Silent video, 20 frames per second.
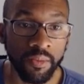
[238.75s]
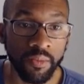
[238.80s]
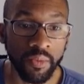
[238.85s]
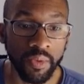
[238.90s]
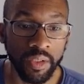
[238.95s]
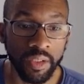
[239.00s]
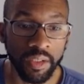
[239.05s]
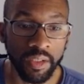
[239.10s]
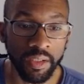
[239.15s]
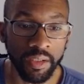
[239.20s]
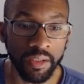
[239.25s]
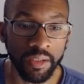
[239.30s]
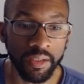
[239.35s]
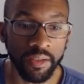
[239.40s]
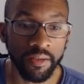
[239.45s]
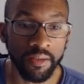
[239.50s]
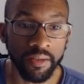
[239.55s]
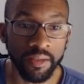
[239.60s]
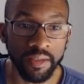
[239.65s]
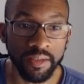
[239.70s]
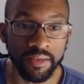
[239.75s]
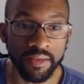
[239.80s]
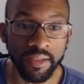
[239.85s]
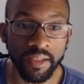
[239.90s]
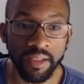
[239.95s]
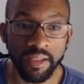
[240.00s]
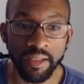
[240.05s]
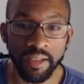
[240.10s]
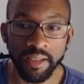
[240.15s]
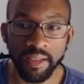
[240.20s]
we get in this
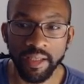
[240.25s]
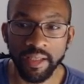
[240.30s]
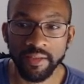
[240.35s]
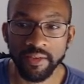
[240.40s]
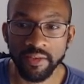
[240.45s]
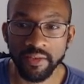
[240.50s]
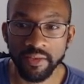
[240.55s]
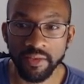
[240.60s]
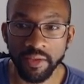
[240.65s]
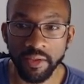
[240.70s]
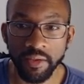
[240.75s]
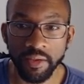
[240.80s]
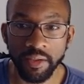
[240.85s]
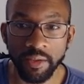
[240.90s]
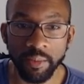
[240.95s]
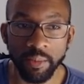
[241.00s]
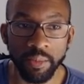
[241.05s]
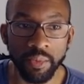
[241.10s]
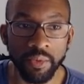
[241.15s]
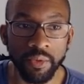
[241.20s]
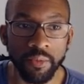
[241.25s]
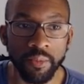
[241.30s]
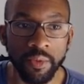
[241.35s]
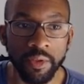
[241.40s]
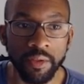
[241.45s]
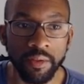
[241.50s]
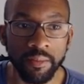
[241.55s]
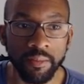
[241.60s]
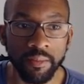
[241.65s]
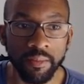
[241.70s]
necessary improvement,